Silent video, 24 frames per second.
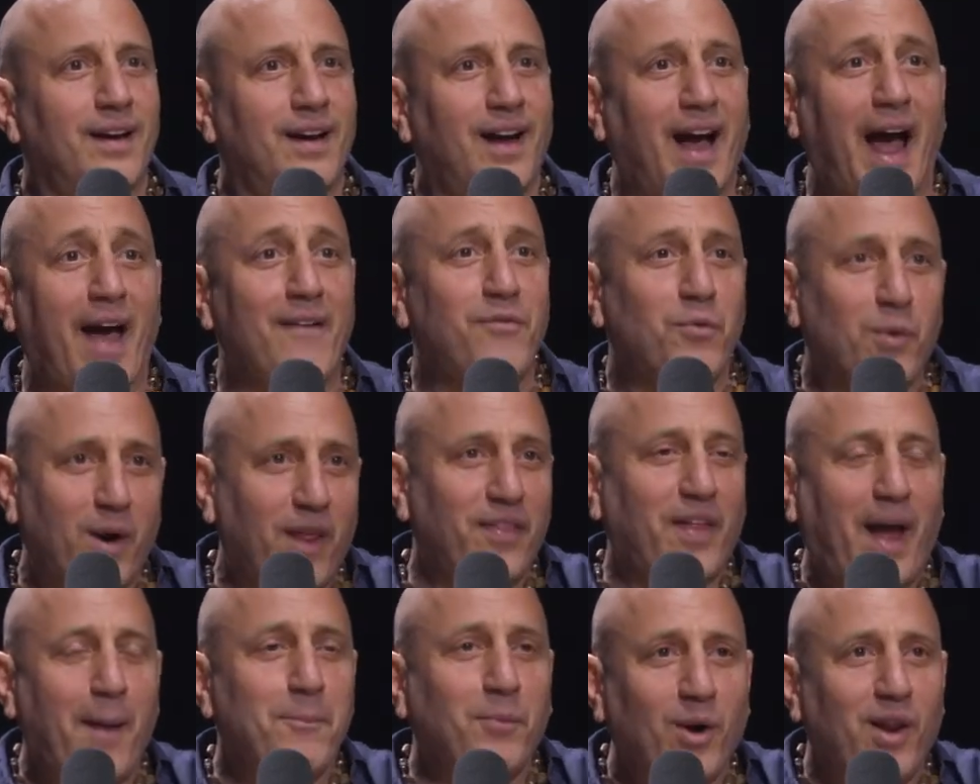I'm
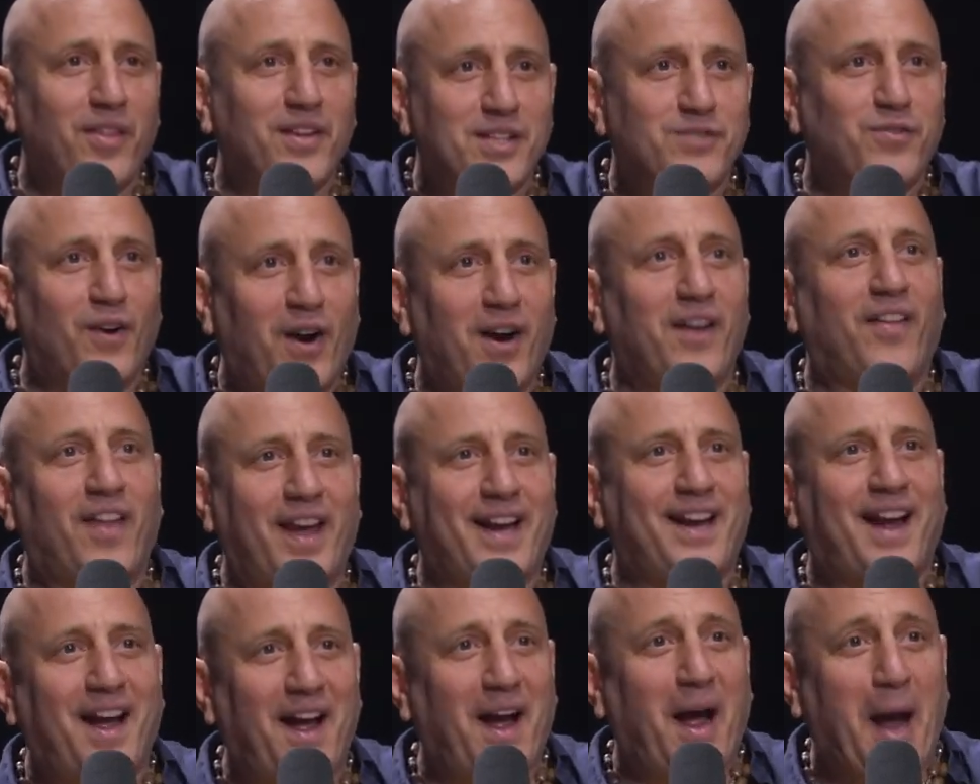one of these very
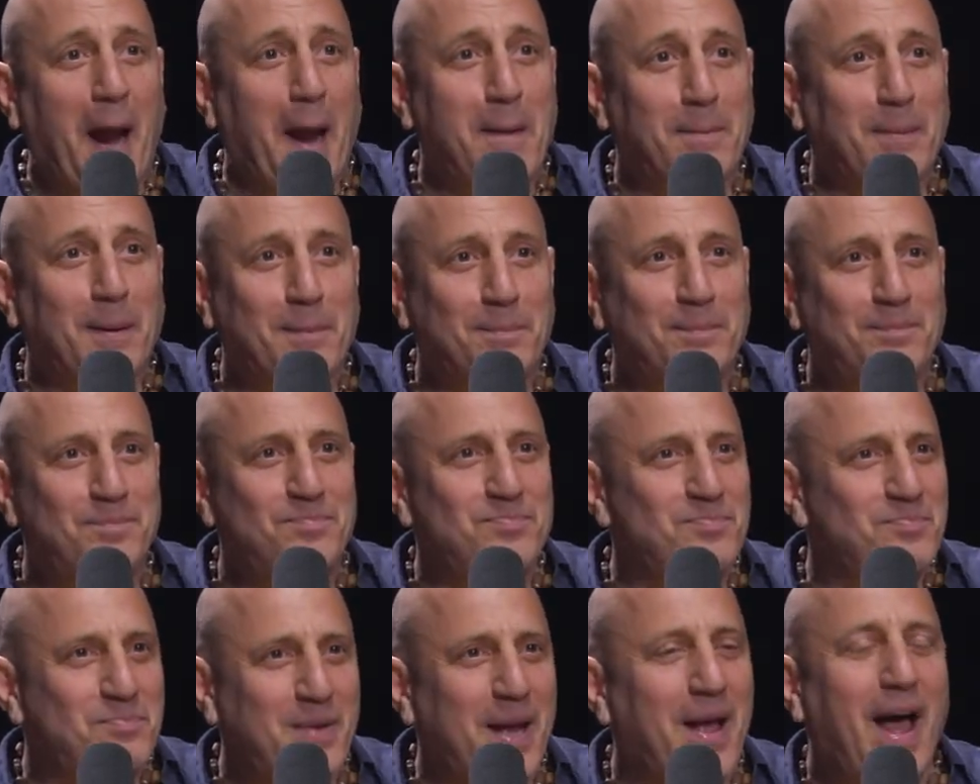like hyper,
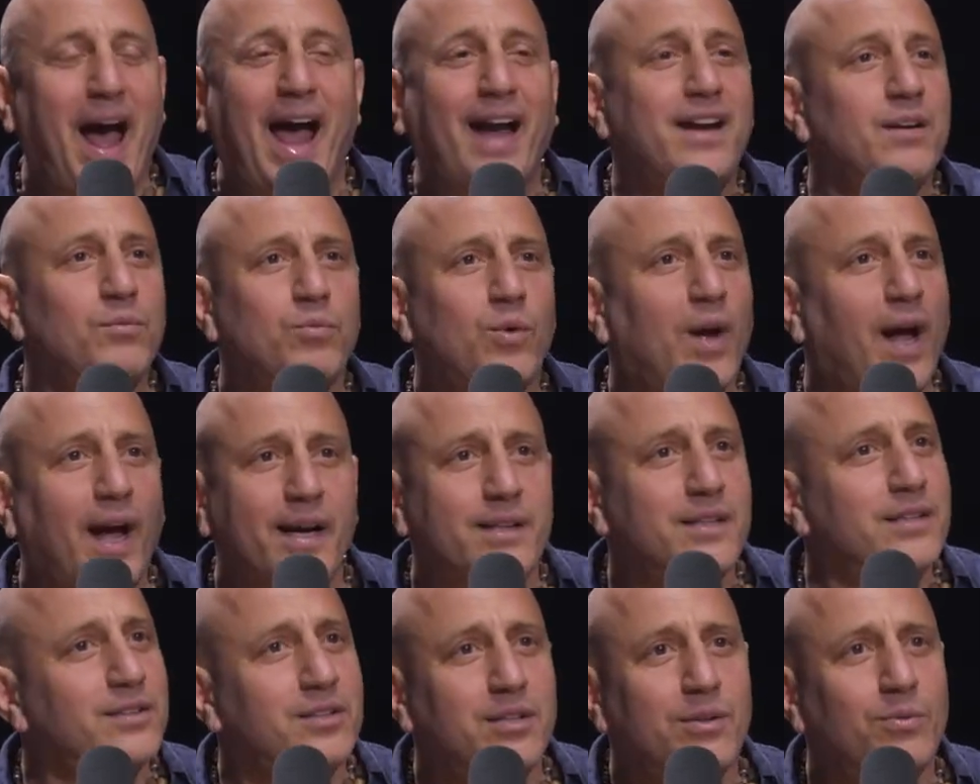I
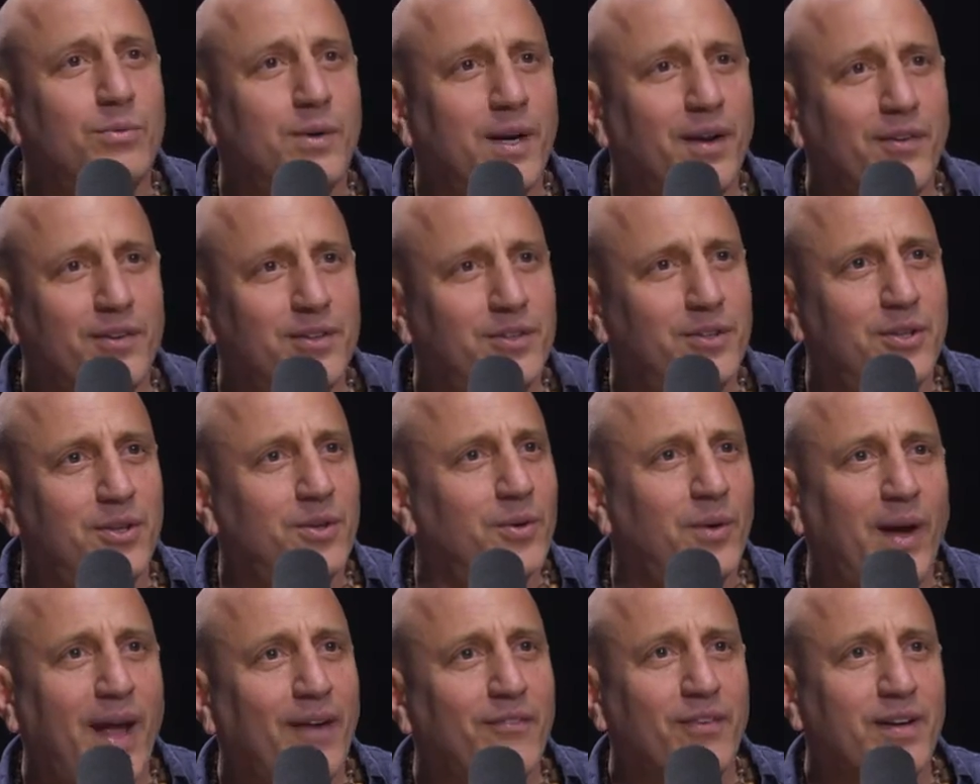could do what I
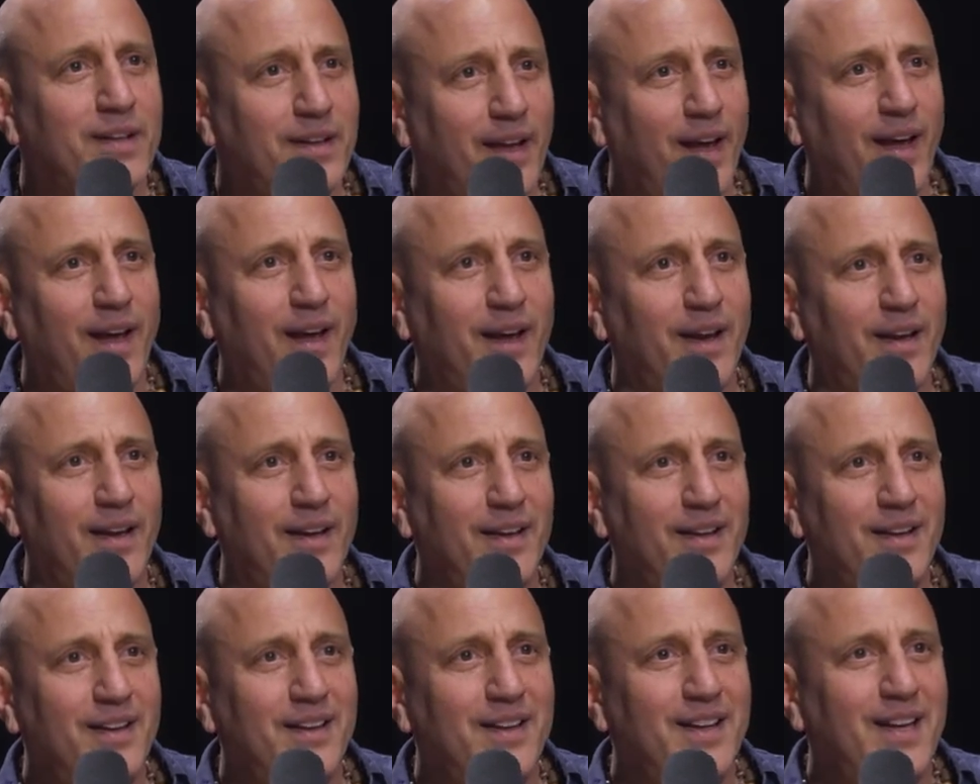do every day
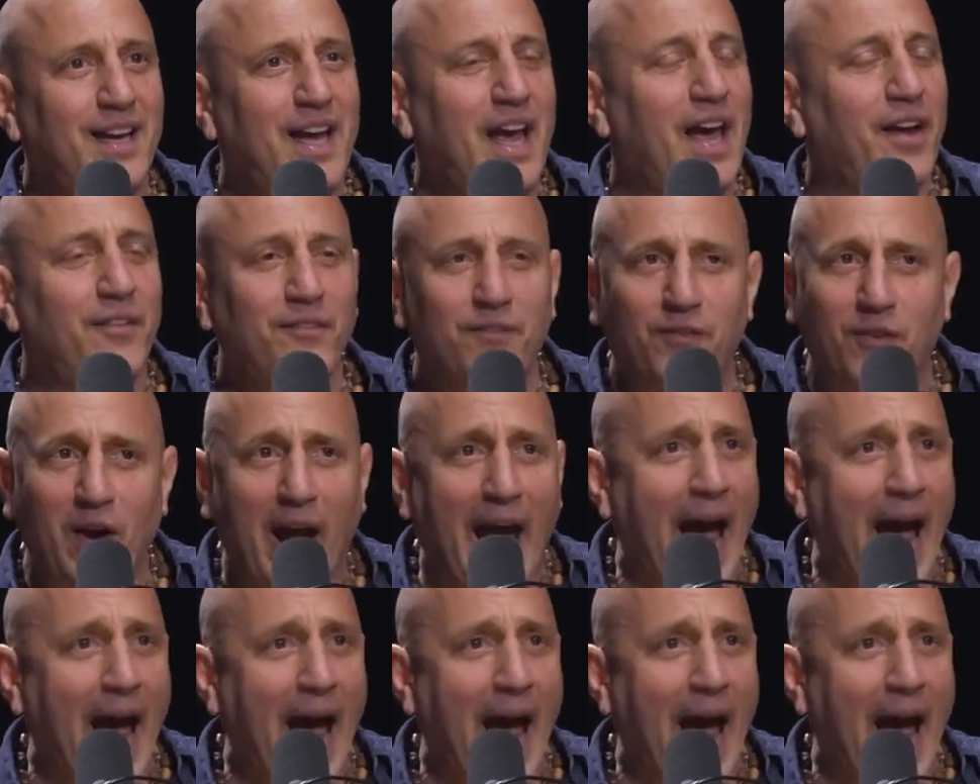and for